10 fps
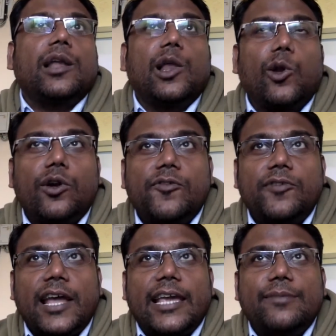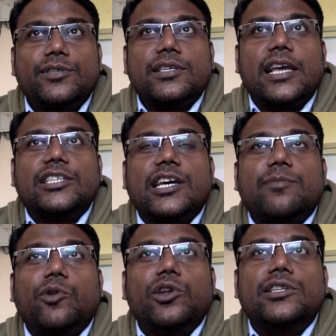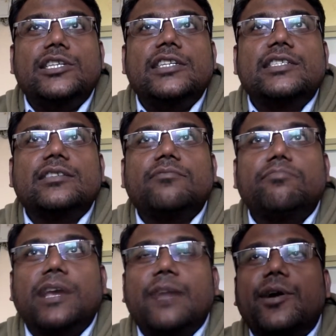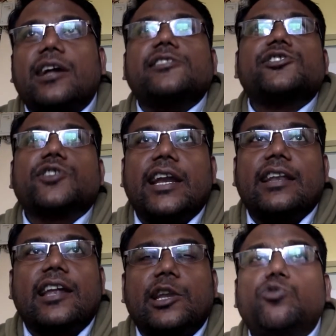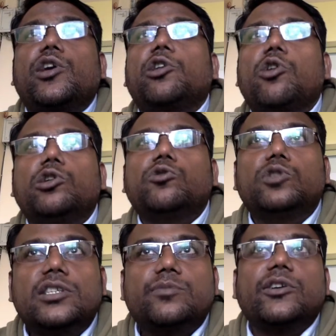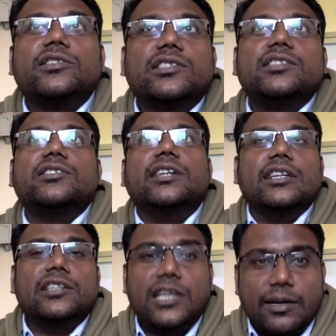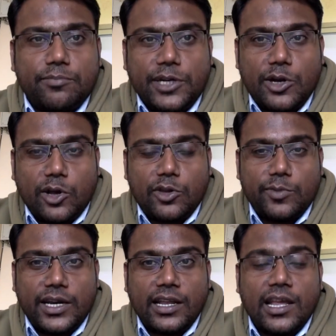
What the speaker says: A lot of times HR policies become a constraint that you cannot do this because this is written in the company document.